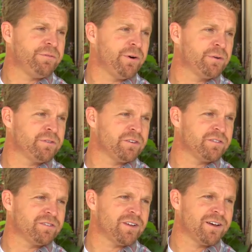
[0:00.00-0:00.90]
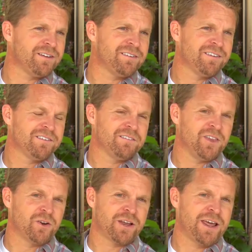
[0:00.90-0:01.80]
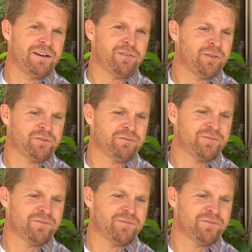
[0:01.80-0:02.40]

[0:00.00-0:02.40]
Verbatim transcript: folks just, uh, you know, kind of having this